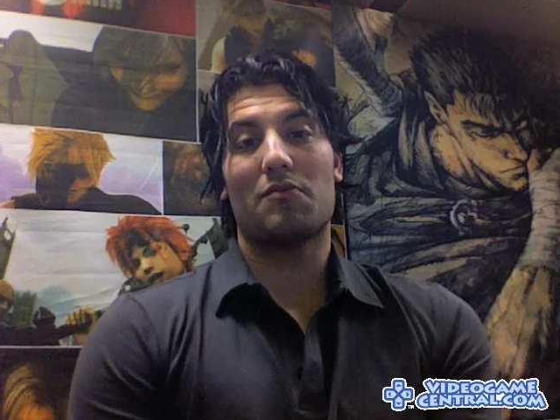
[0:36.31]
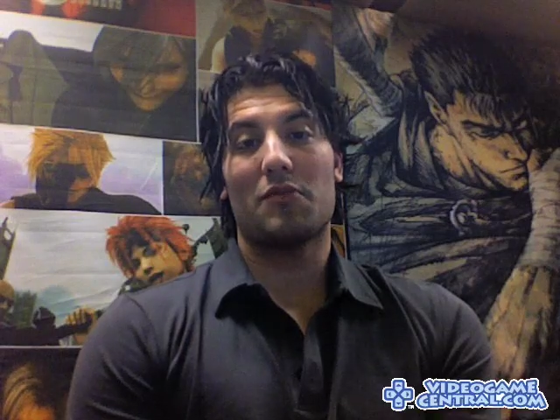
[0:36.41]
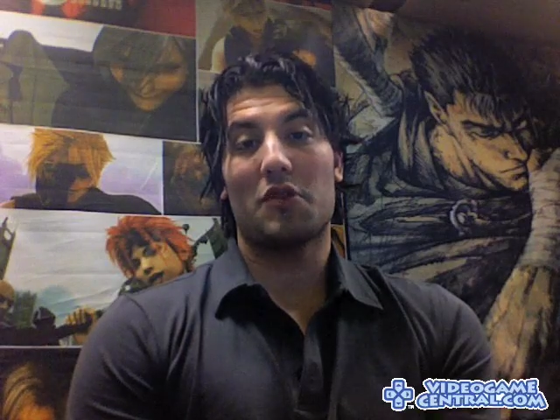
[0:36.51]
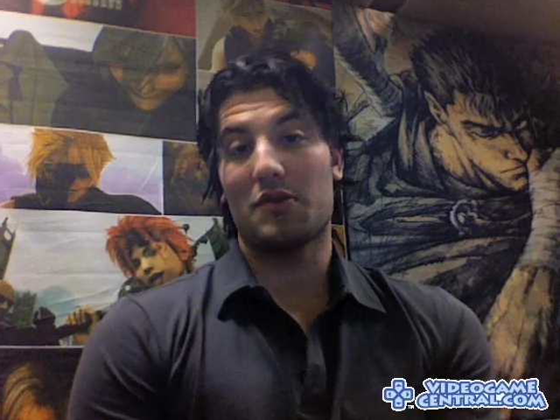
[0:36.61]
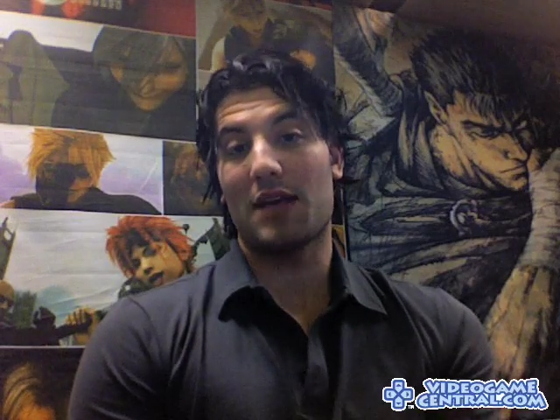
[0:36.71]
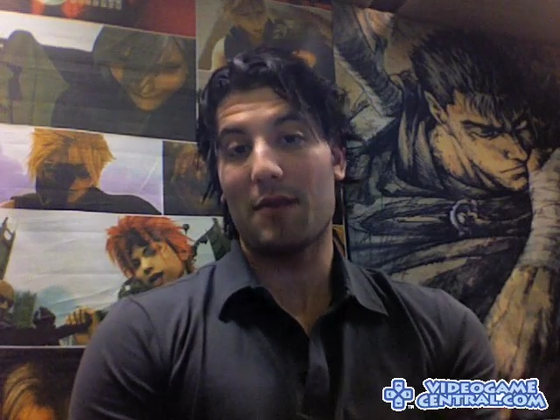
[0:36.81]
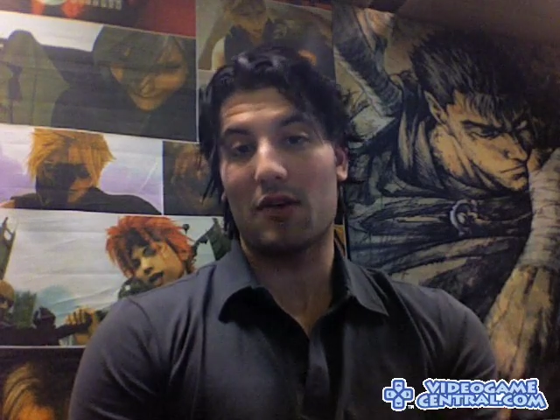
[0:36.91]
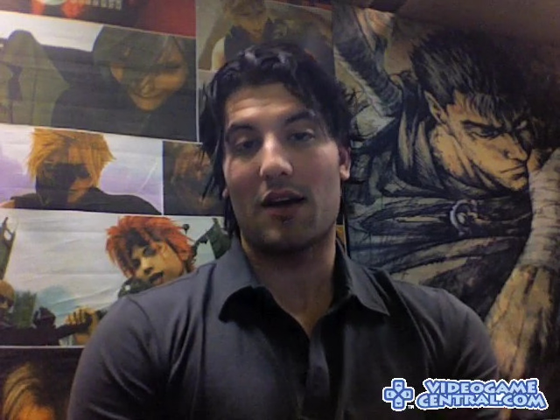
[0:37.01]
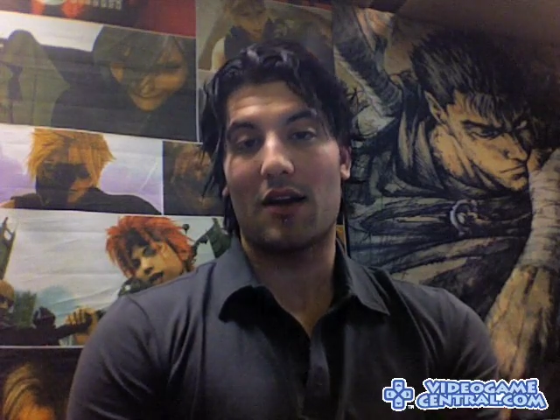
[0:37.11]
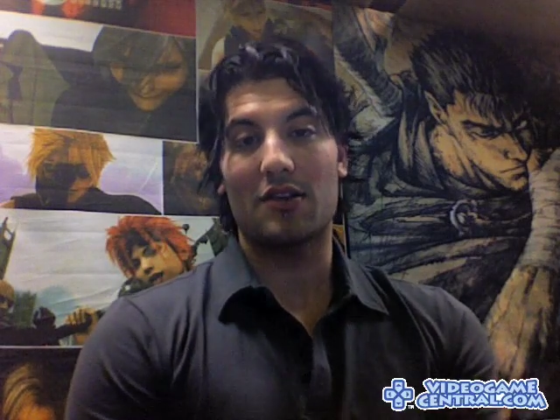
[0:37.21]
use
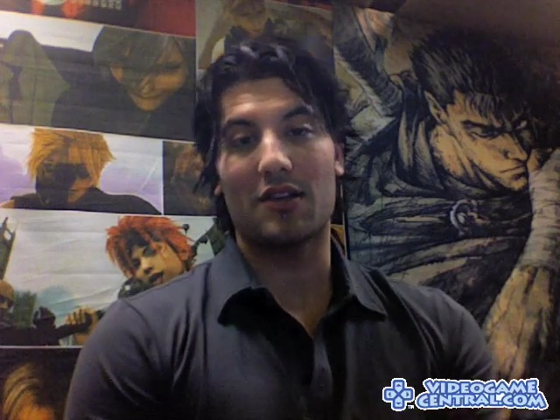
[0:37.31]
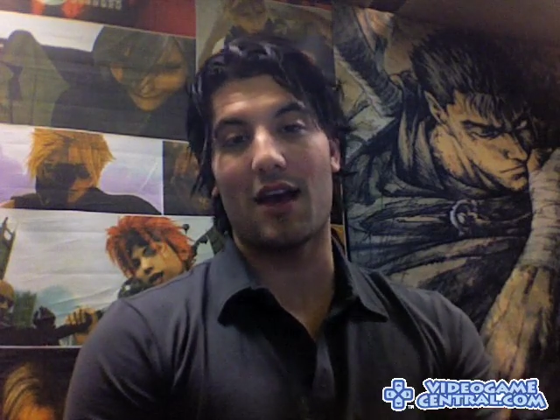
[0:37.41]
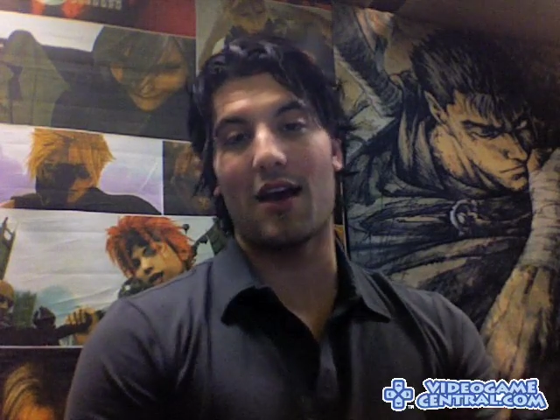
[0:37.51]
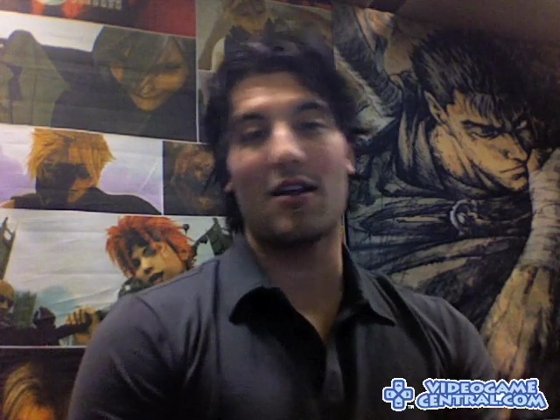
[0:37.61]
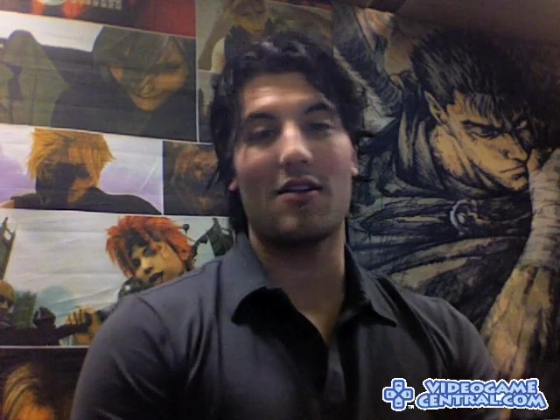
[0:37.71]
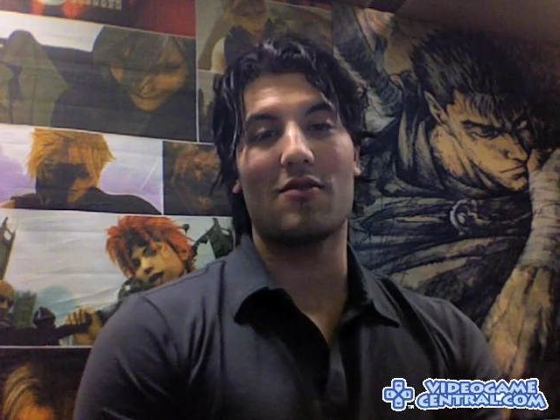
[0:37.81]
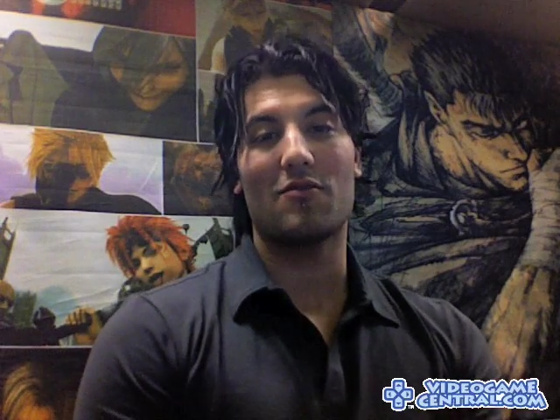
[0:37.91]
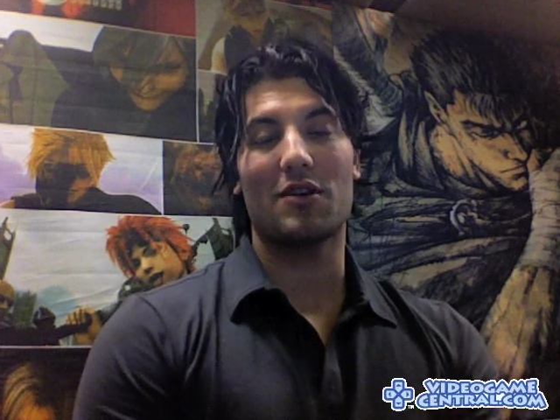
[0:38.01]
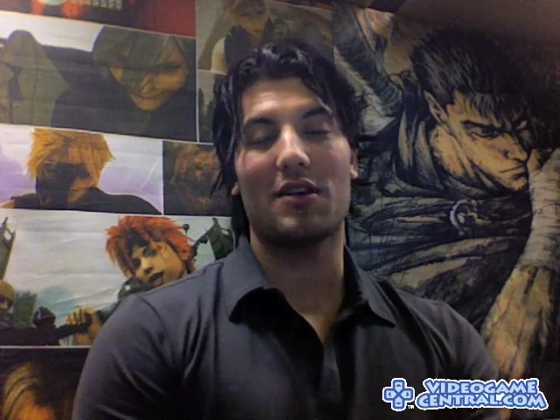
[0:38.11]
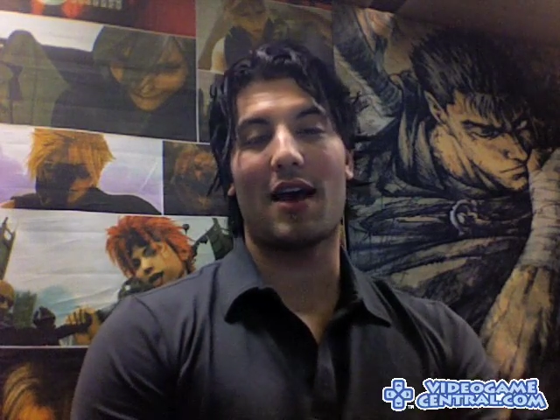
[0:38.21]
emulators, and
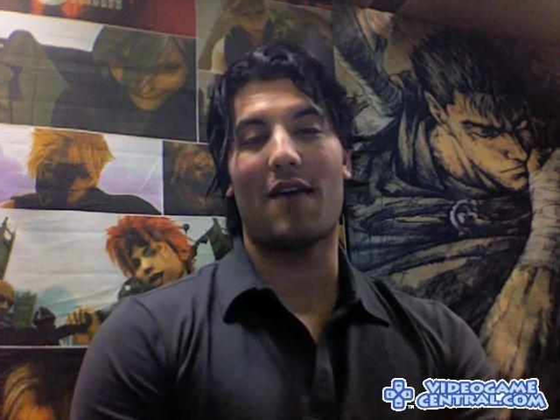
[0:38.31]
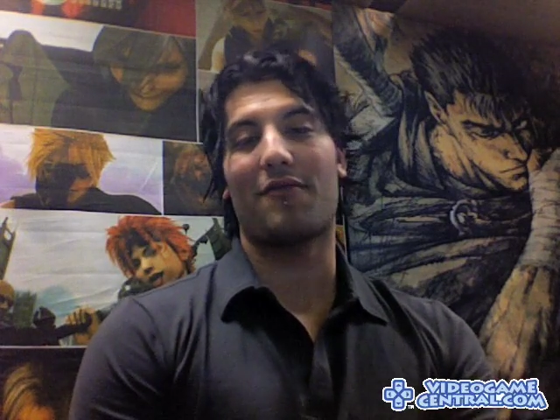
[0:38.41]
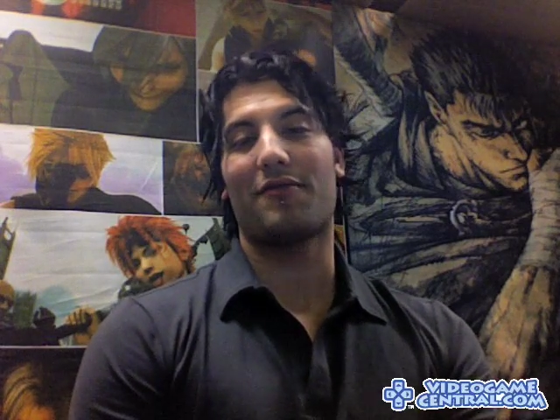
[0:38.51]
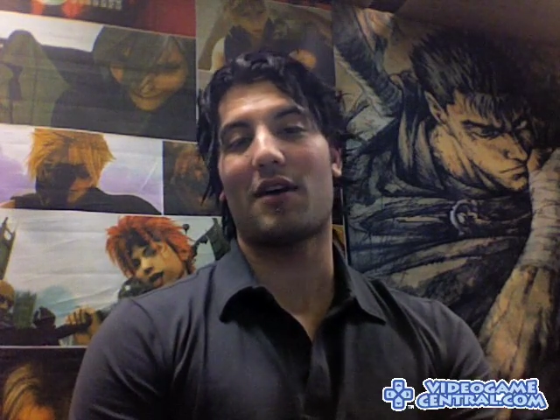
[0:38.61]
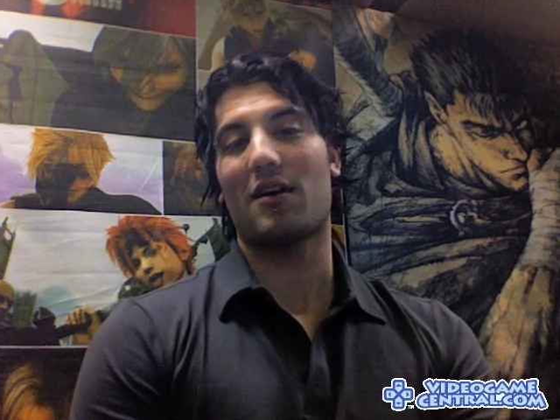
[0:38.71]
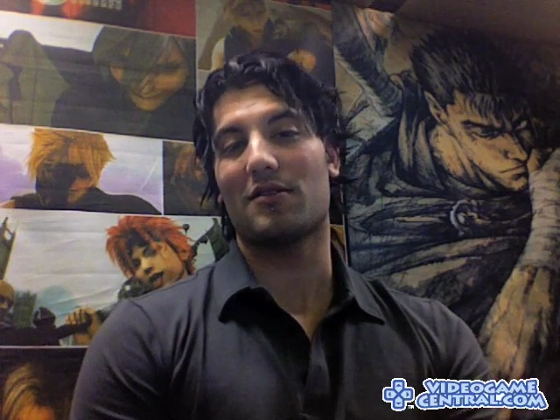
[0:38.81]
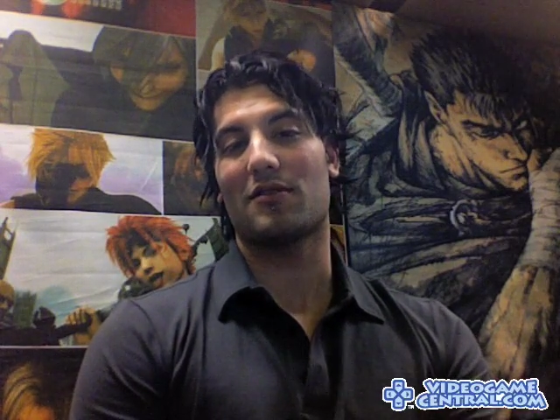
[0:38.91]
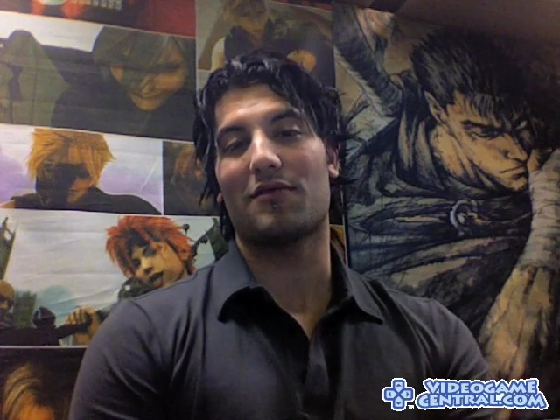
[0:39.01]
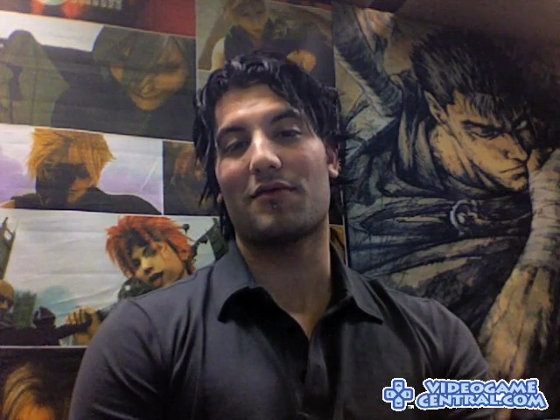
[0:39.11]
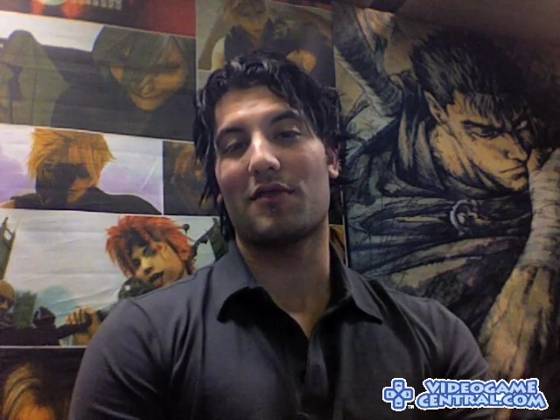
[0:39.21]
we have tons of,